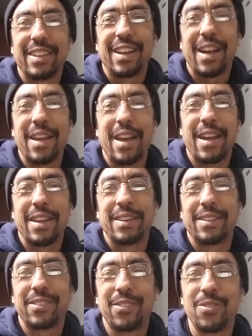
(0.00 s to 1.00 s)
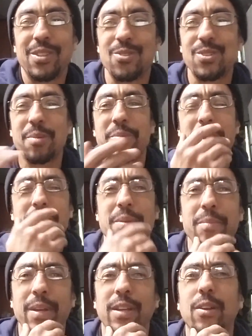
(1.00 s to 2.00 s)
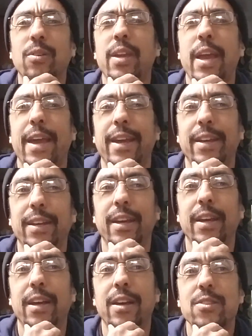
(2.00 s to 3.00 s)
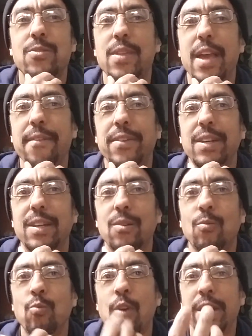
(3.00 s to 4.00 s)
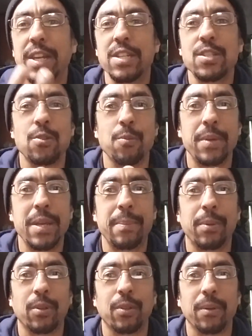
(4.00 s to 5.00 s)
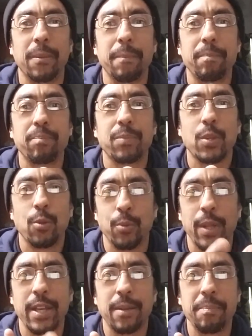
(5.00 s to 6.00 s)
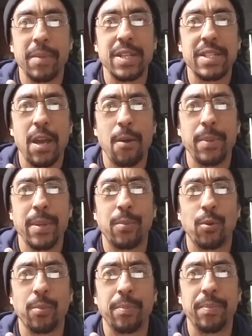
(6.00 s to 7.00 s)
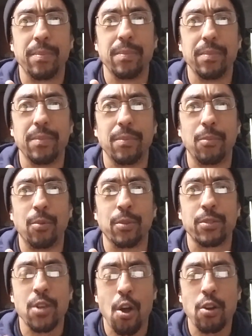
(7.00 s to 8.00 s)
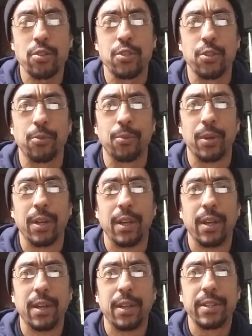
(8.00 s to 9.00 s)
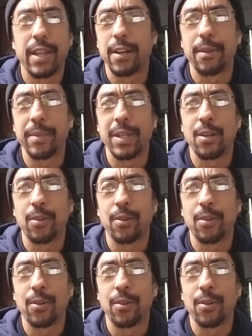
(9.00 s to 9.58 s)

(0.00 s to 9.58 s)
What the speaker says: that and so there's sometimes I'm like, okay, so they haven't run into people who like MGTOW people will talk to that are